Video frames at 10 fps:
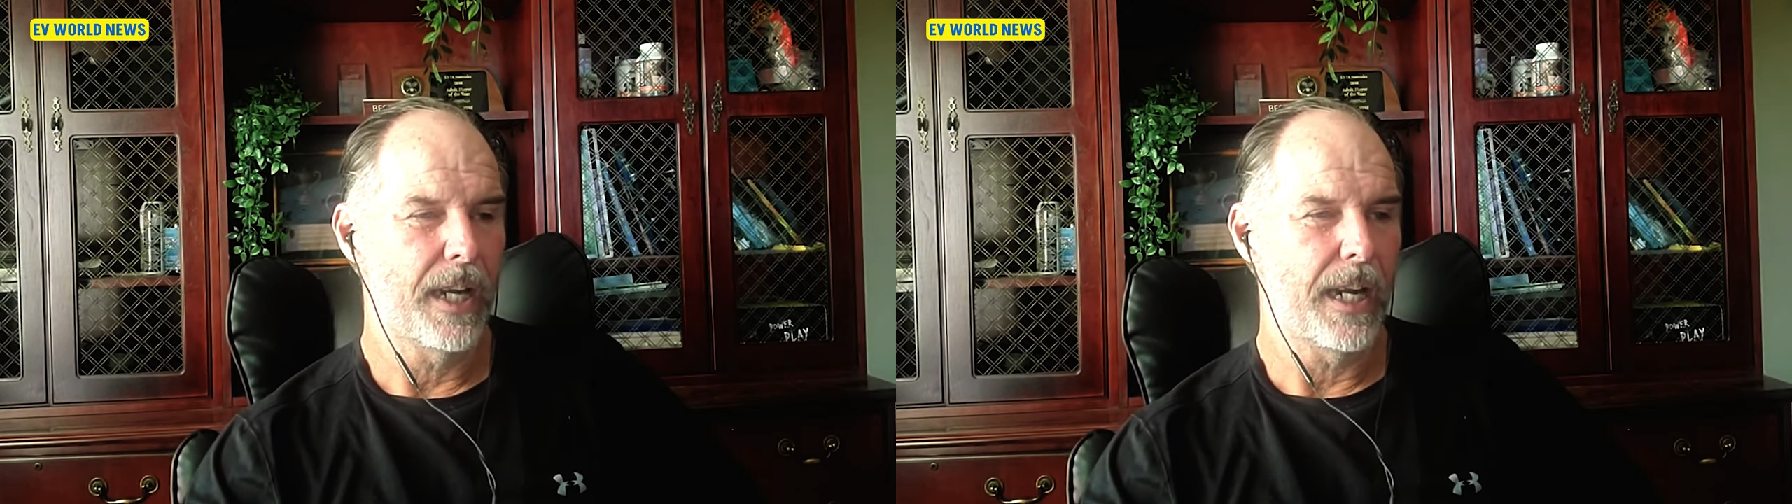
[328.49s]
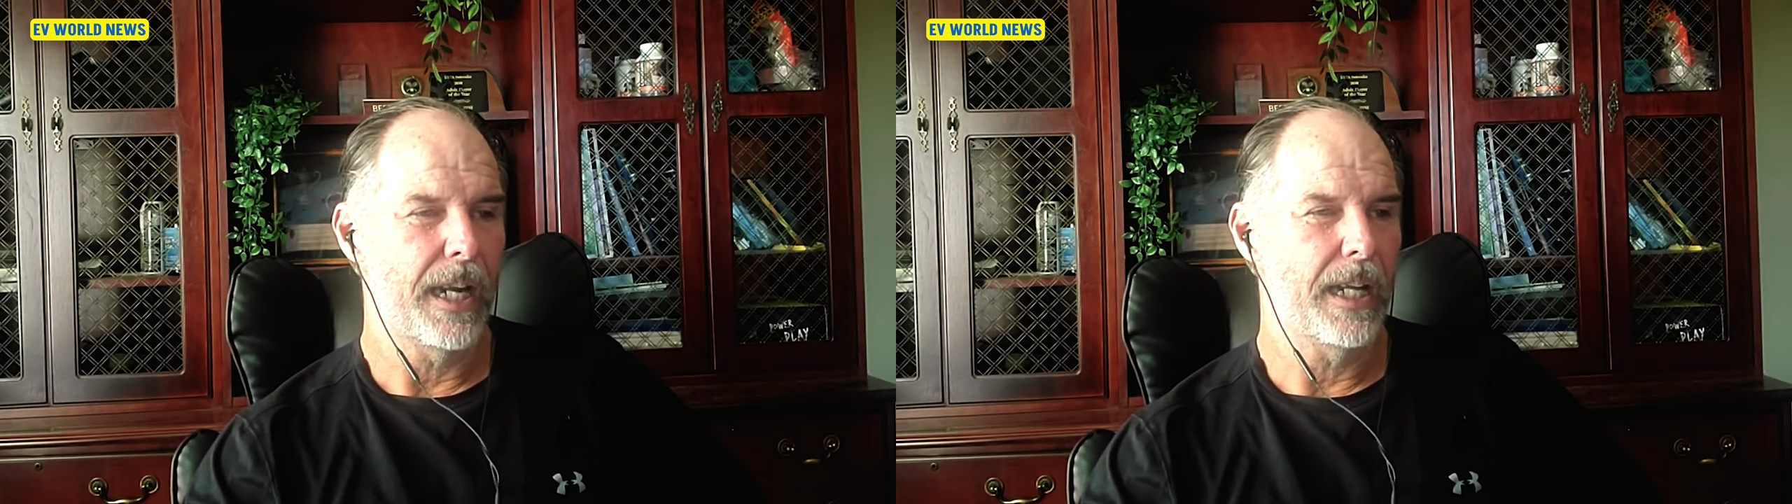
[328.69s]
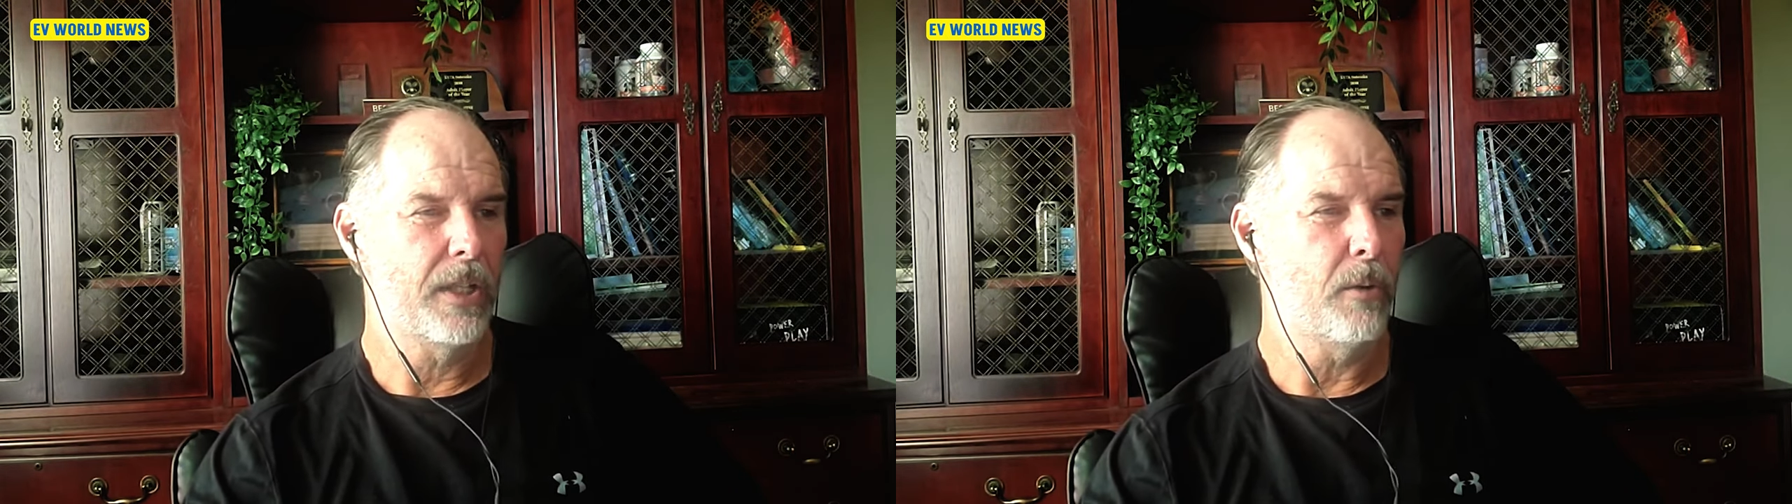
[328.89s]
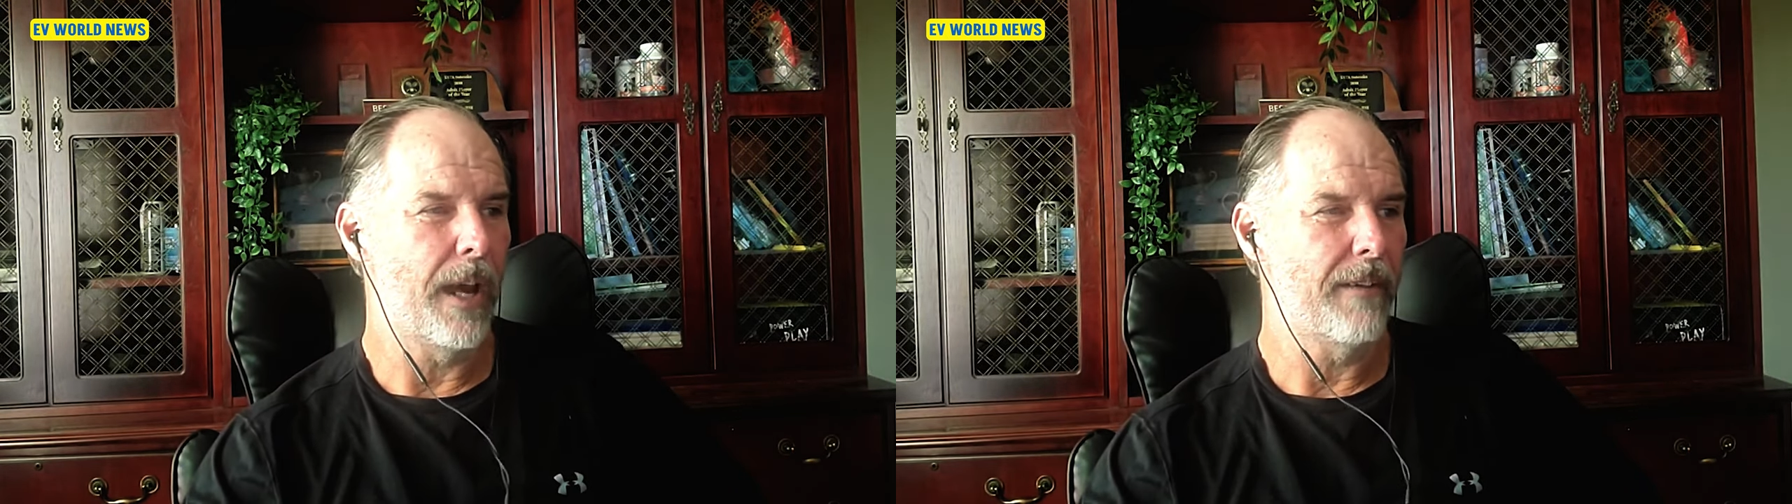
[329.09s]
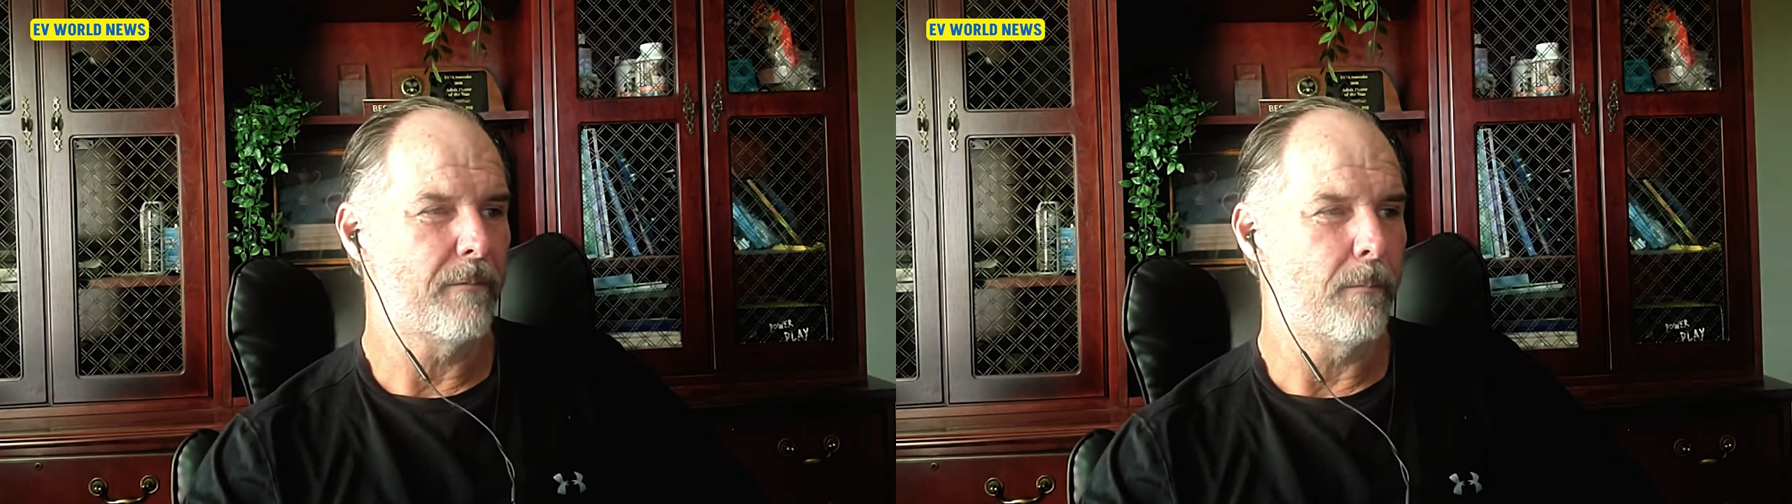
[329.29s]
and you
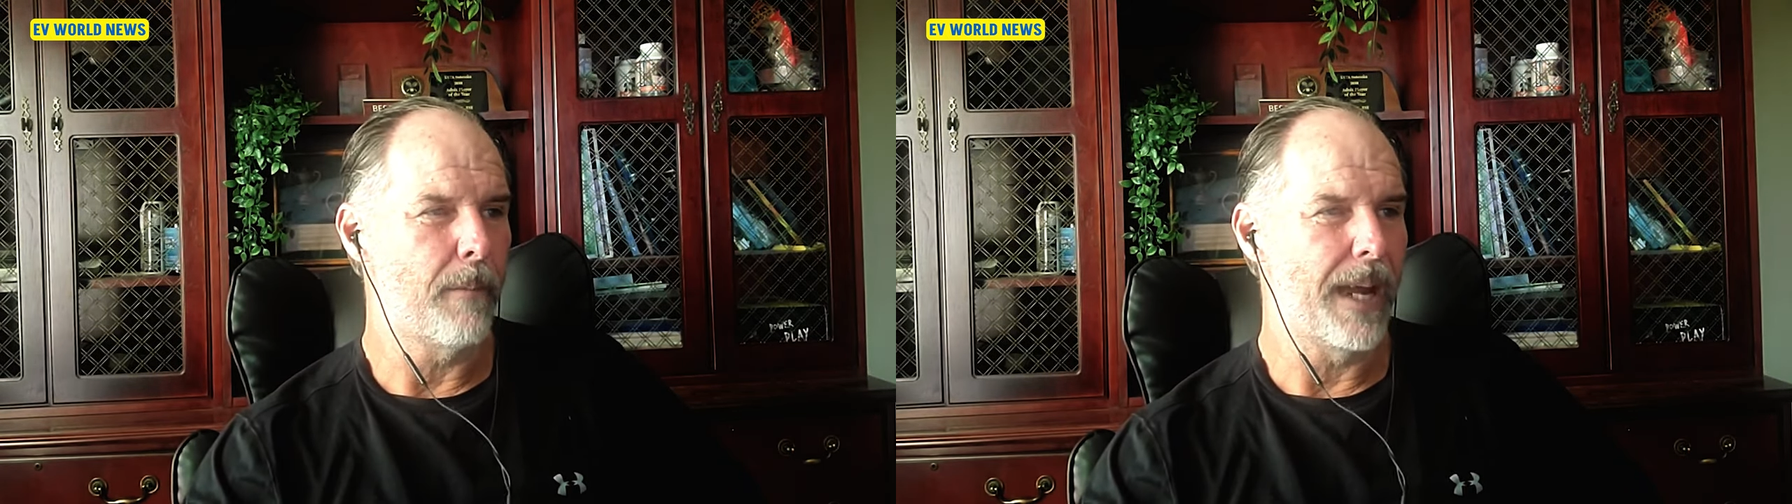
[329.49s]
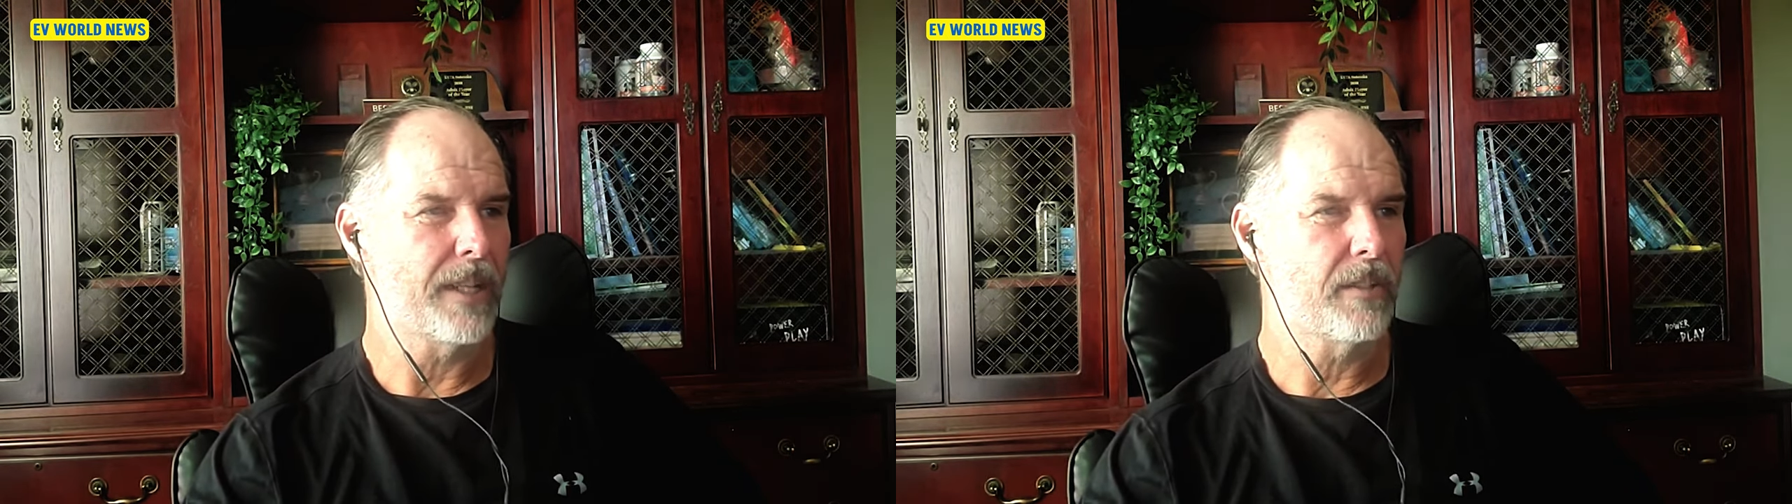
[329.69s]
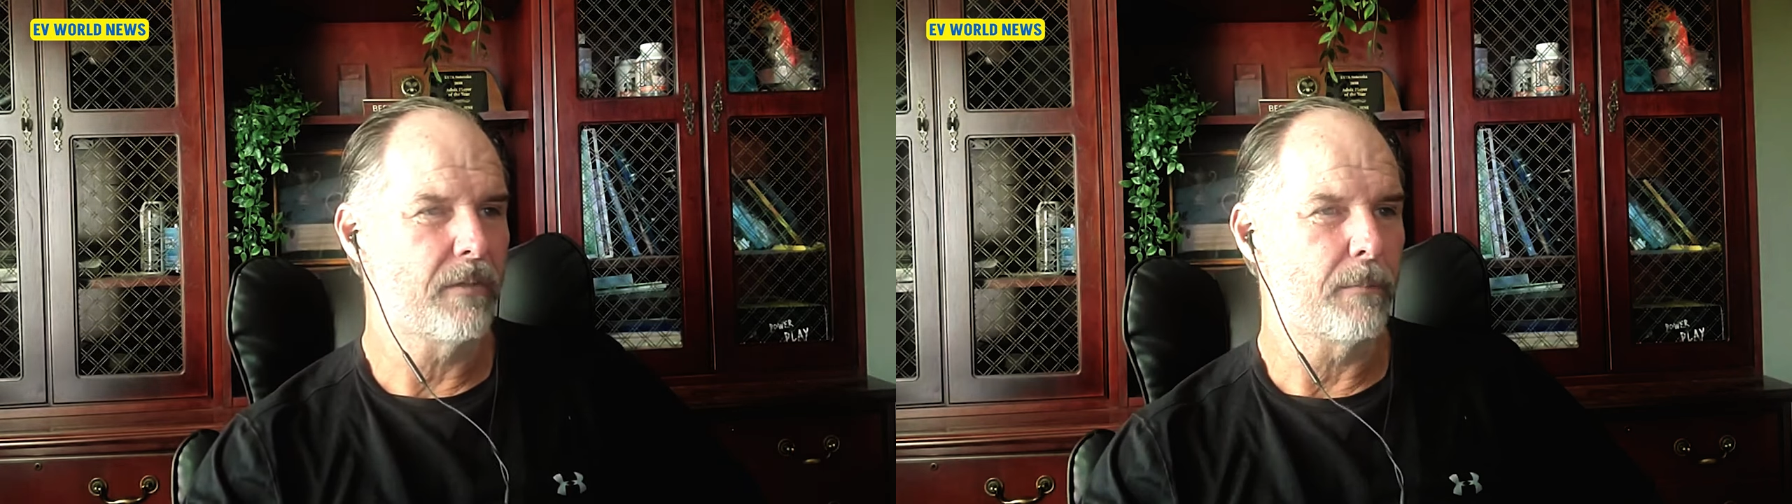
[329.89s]
have massive